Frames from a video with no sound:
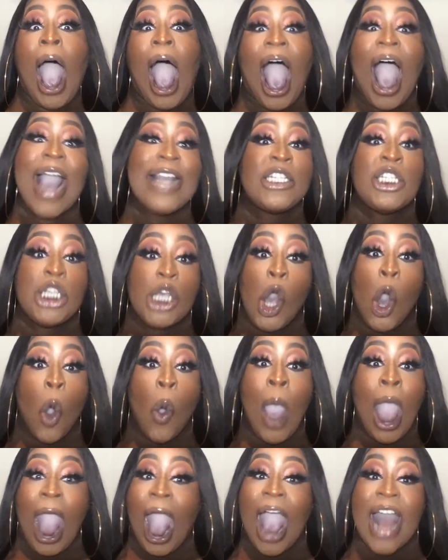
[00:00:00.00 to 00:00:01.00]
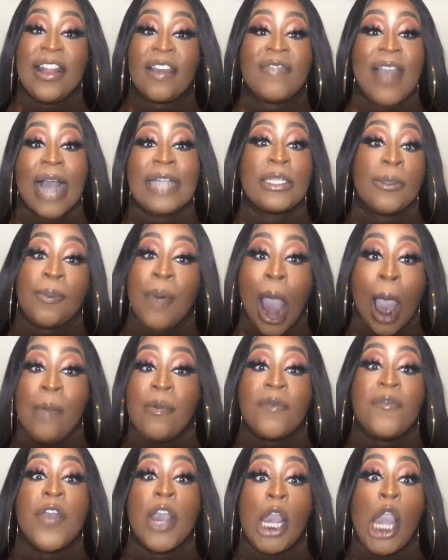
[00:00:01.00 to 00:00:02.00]
And if that's a
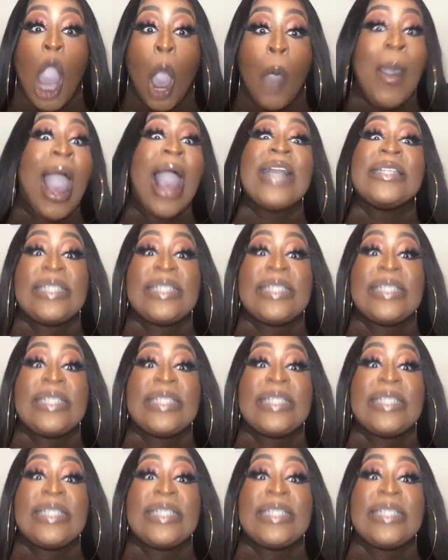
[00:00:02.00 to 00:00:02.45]
problem for you,